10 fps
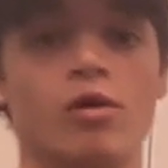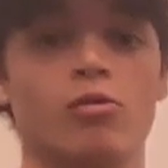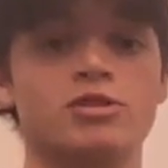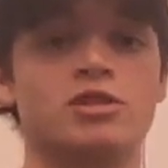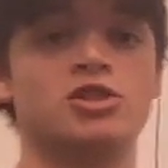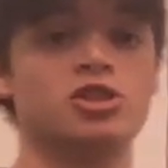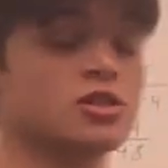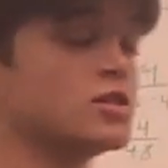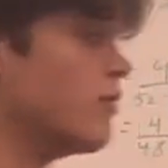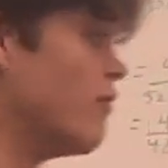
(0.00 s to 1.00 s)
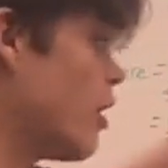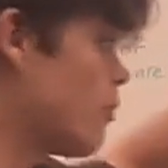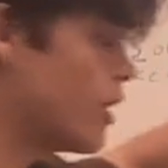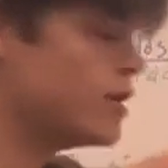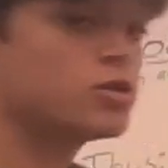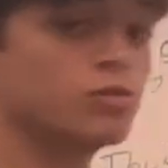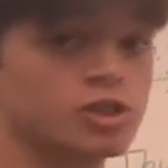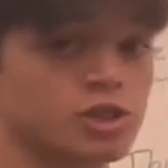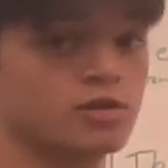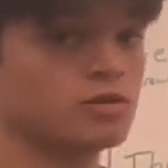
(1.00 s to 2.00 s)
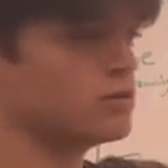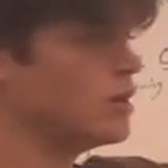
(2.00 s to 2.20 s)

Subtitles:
was to just develop our intuition.